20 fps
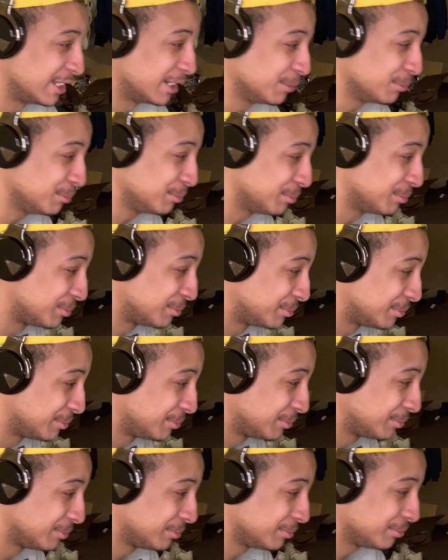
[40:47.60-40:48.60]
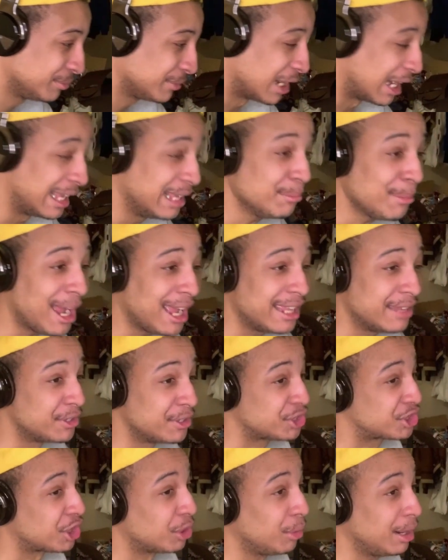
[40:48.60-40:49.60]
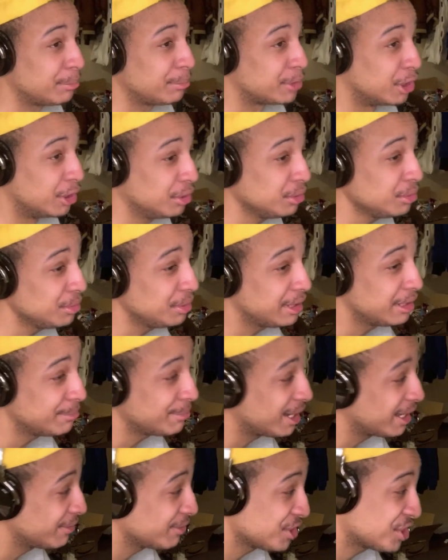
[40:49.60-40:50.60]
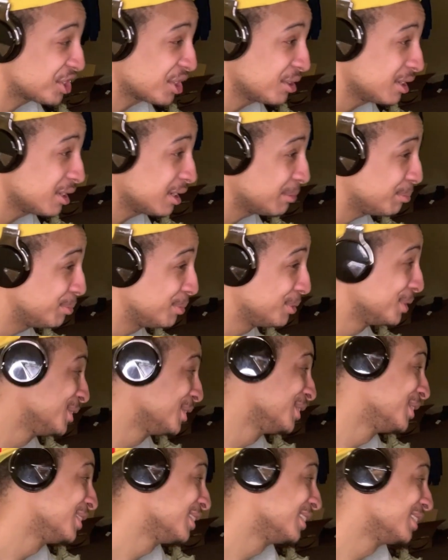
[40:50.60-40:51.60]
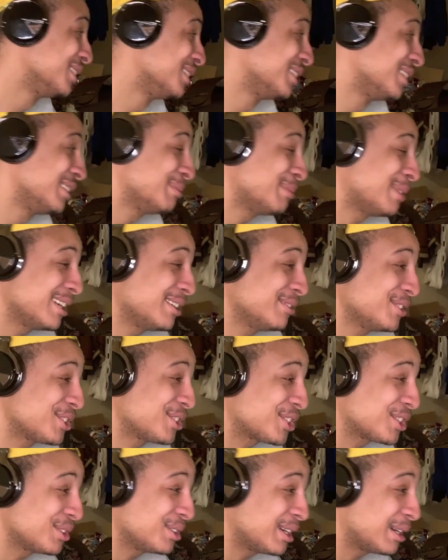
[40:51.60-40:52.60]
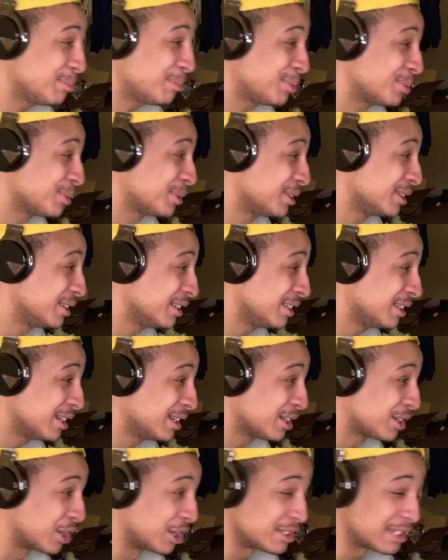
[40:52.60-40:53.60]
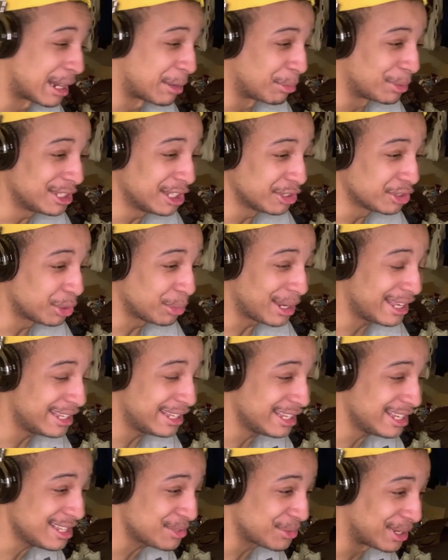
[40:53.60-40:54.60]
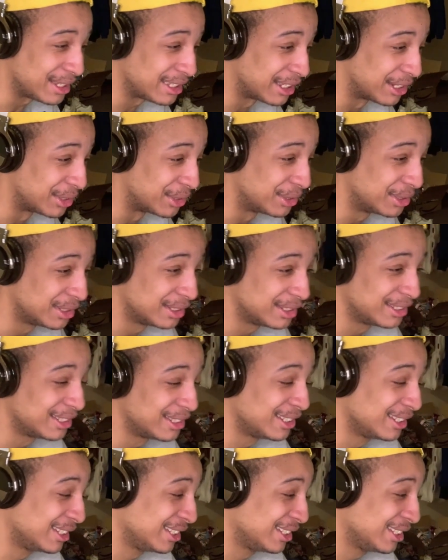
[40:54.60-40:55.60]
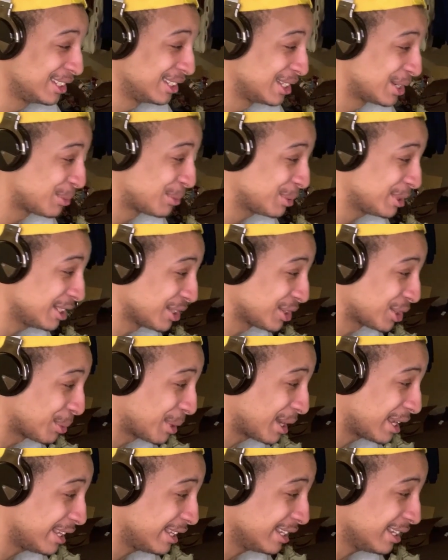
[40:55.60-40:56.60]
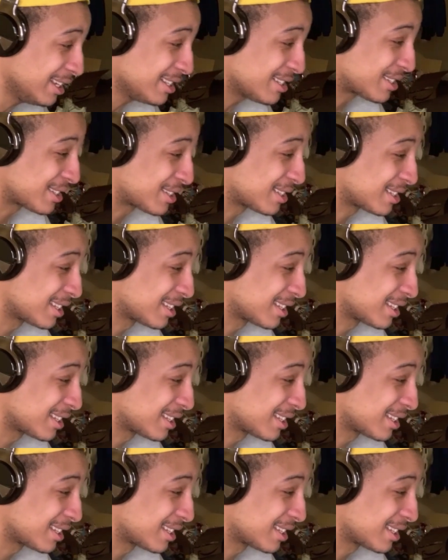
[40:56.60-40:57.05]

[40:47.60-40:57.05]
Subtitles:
Yep. He might even show up, though. He might even show up. He might even show up. Because we don't know where he is right now. We don't know where he is.